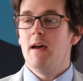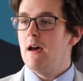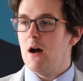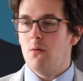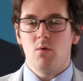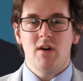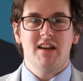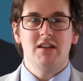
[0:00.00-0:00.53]

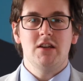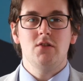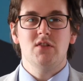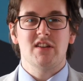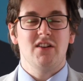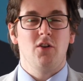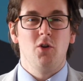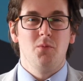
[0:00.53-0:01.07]
and we can use
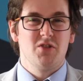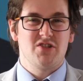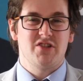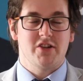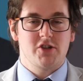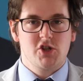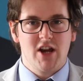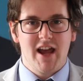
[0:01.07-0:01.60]
it almost as
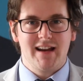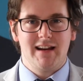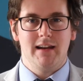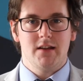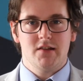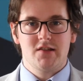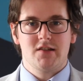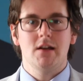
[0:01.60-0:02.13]
a
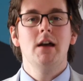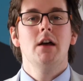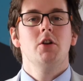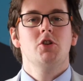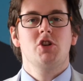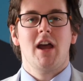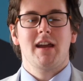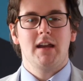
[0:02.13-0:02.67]
checklist,
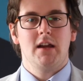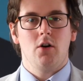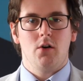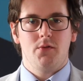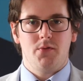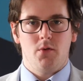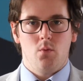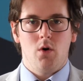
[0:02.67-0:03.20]
checking
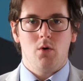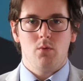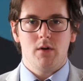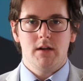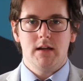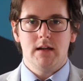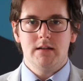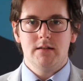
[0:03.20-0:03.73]
off what we
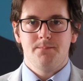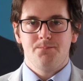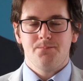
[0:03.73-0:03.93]
need.